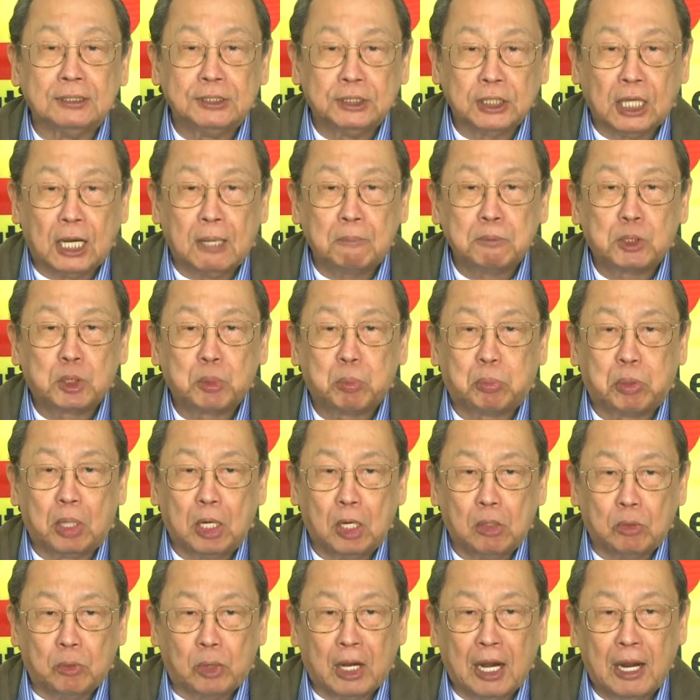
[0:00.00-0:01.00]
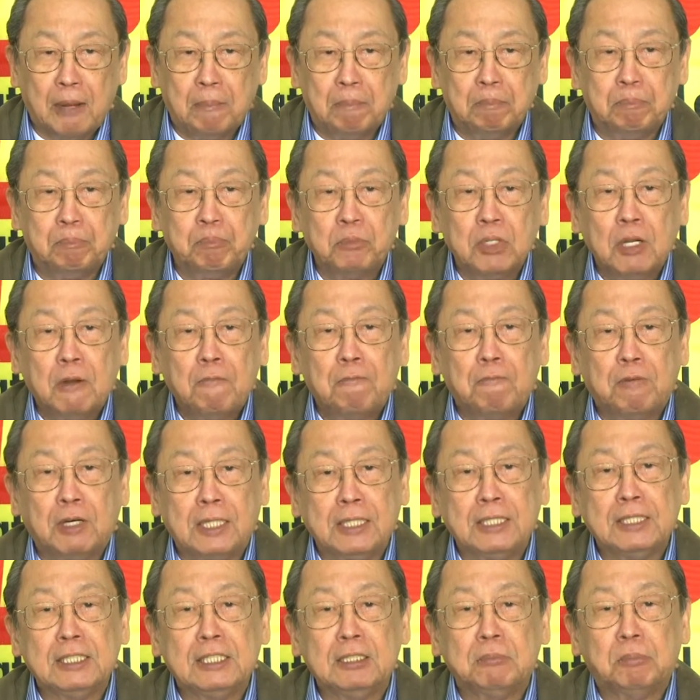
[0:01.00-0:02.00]
a jobs program
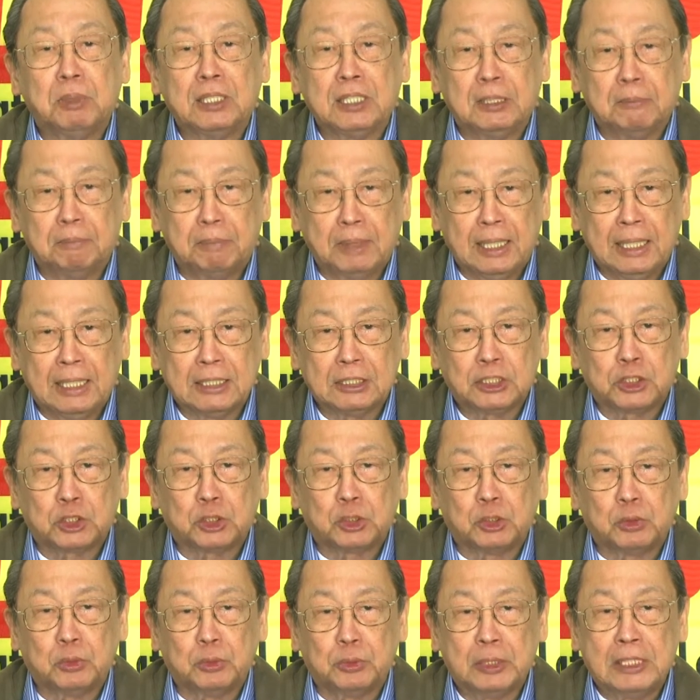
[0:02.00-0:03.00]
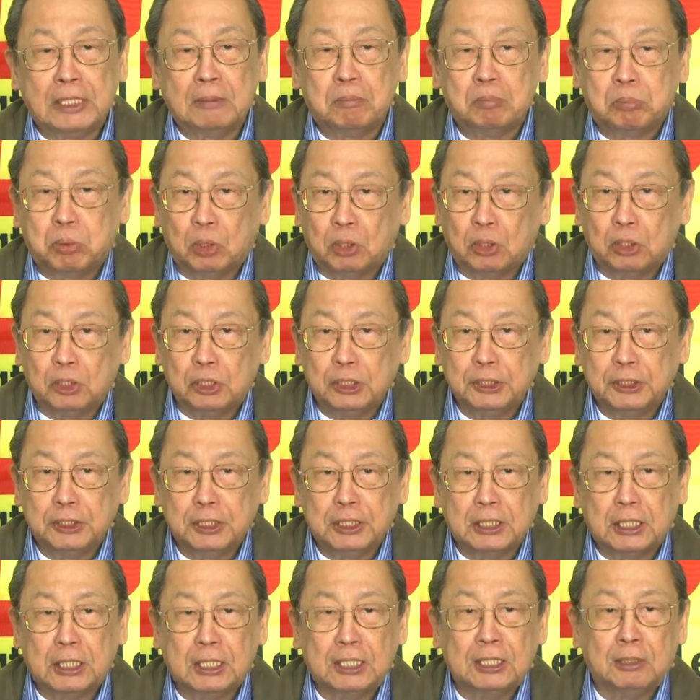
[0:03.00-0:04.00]
funded by the banks to re-employ
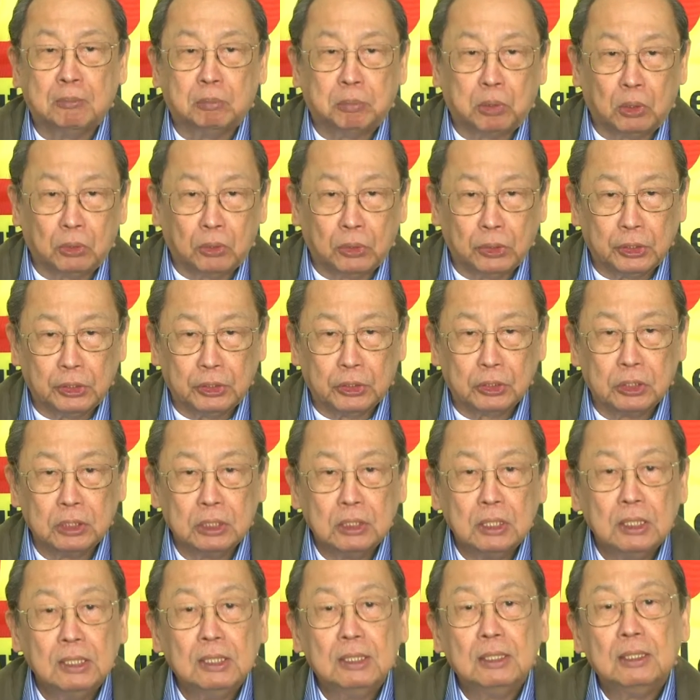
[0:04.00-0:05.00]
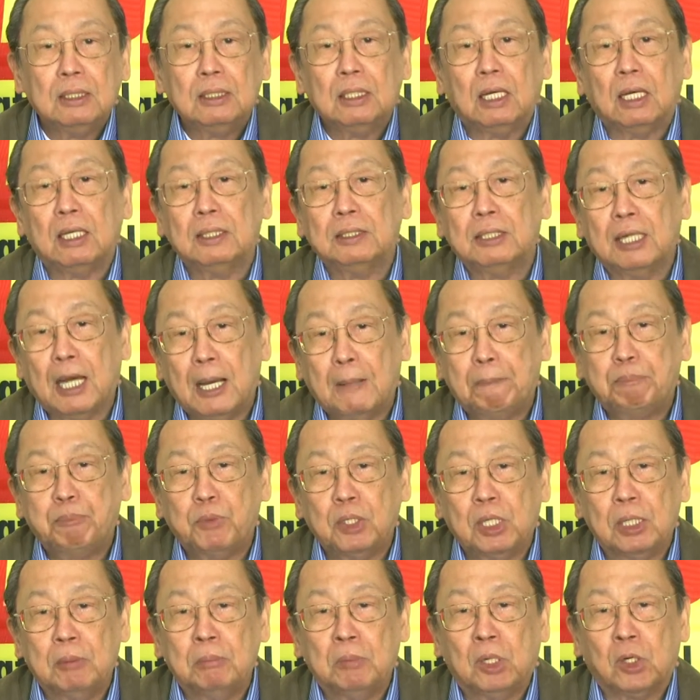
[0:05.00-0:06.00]
the unemployed,
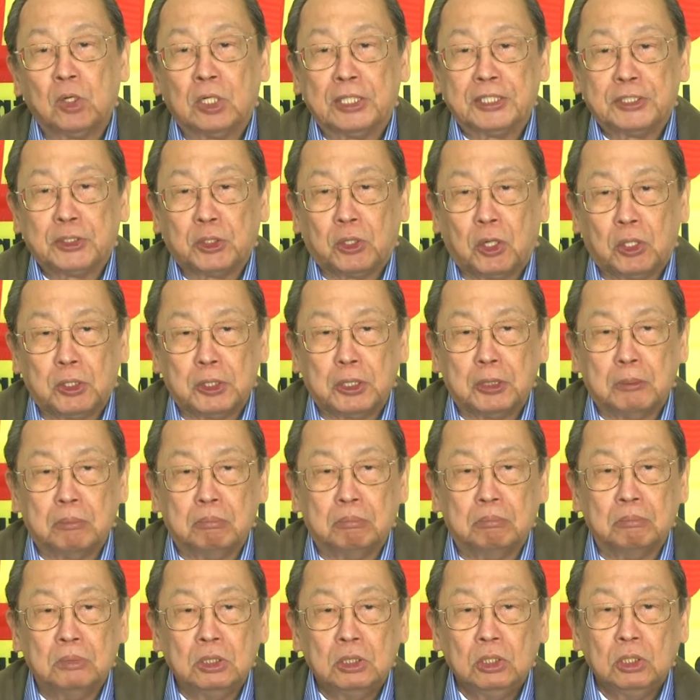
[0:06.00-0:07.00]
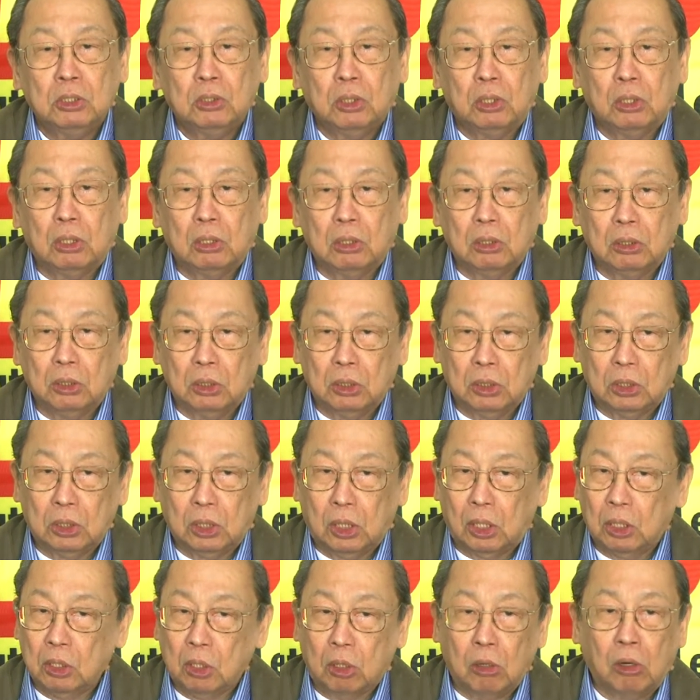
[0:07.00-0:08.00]
adopt a moratorium
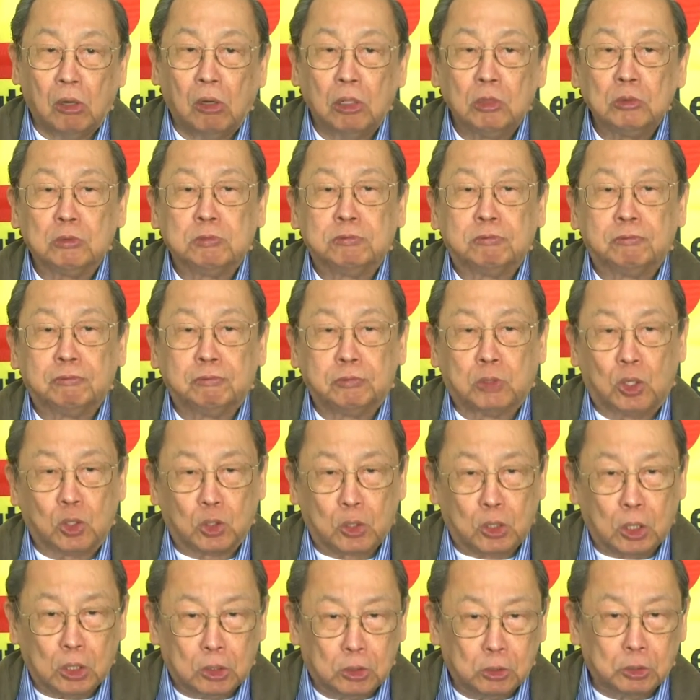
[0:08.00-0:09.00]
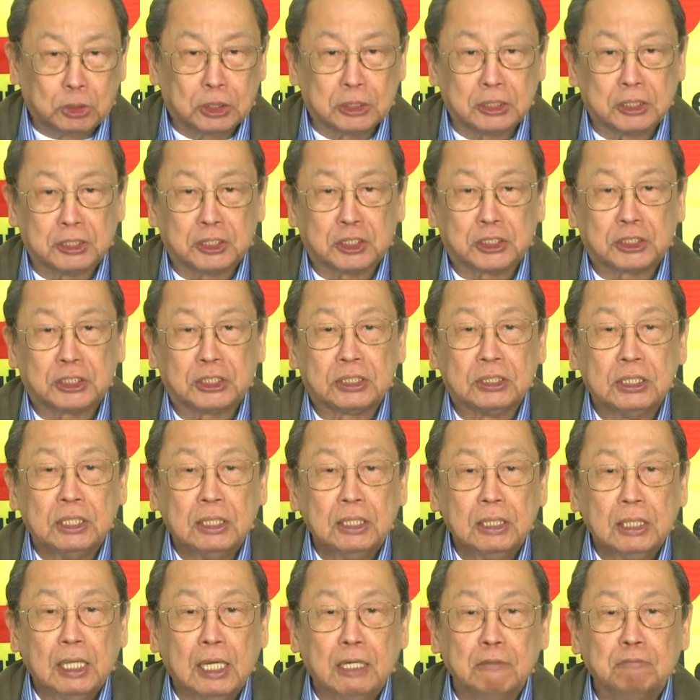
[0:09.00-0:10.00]
on all foreclosures
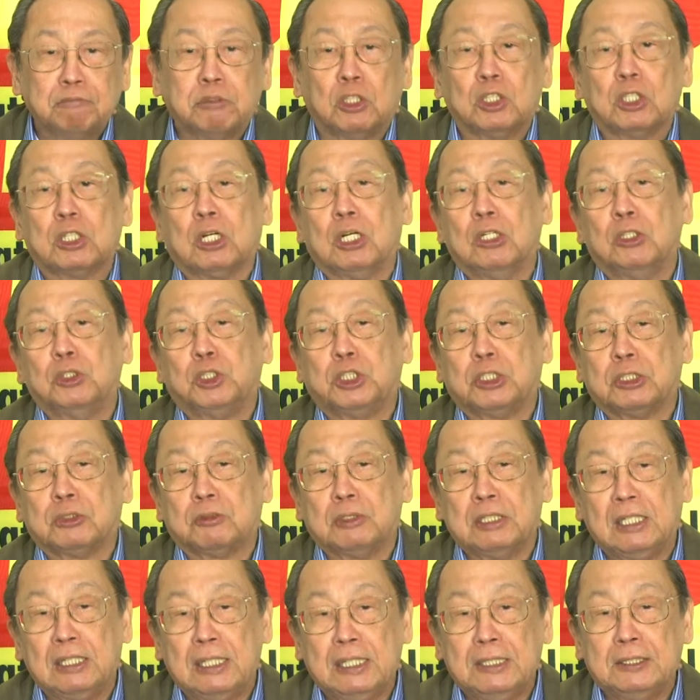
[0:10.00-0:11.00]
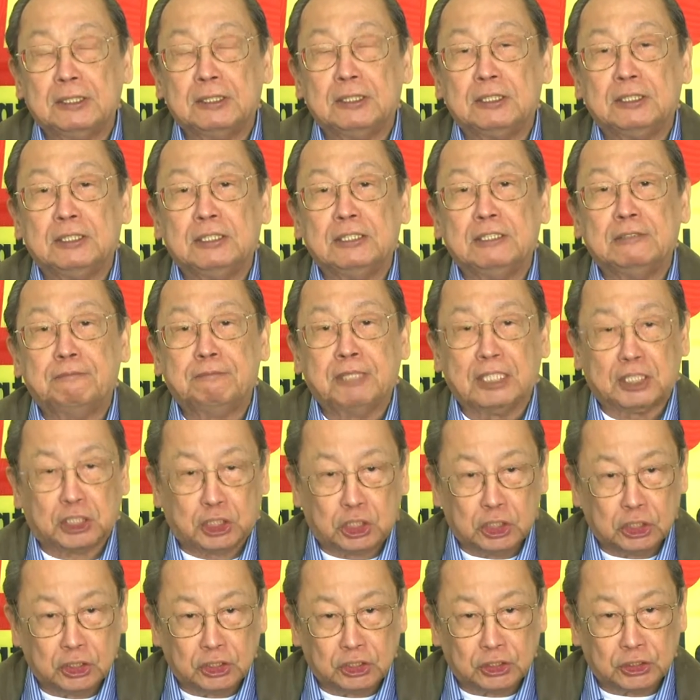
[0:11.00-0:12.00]
and foreclosure-related
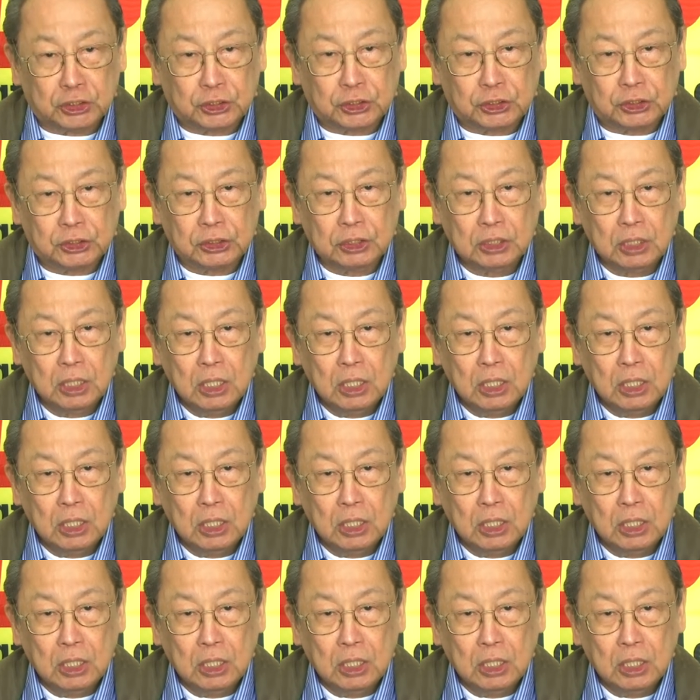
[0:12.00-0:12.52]
evictions,